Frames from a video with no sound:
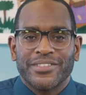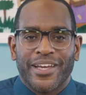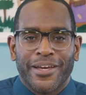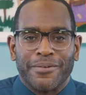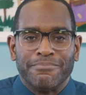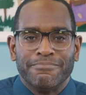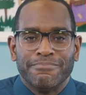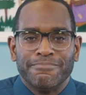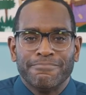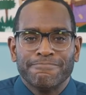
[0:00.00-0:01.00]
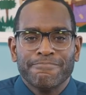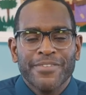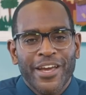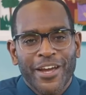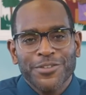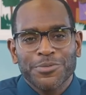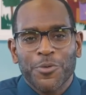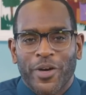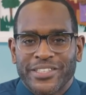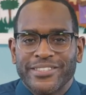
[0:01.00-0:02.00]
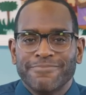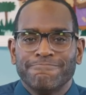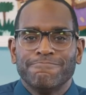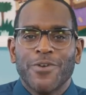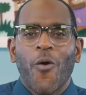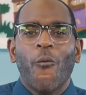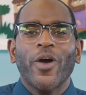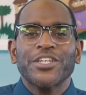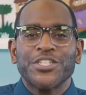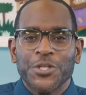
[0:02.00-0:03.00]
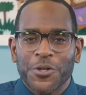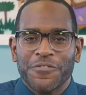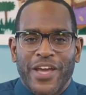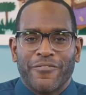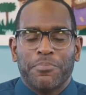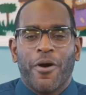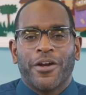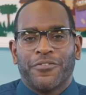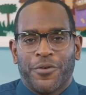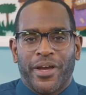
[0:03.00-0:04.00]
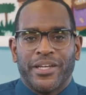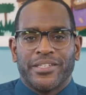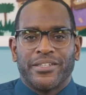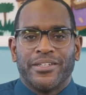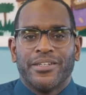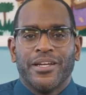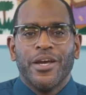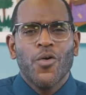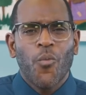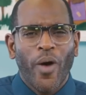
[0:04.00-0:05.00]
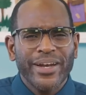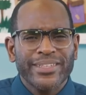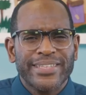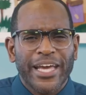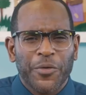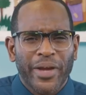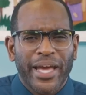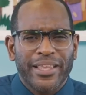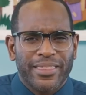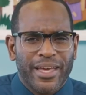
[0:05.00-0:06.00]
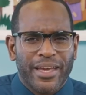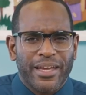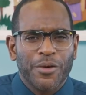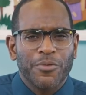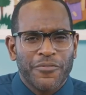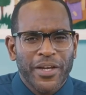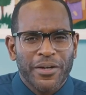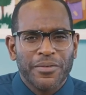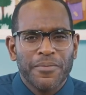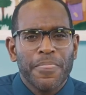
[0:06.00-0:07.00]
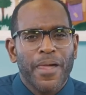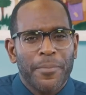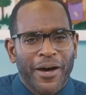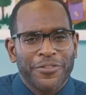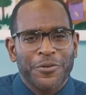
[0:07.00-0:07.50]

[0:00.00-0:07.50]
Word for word: to Him. Here's some question. What is your favorite part of creation? What does that created thing reveal about the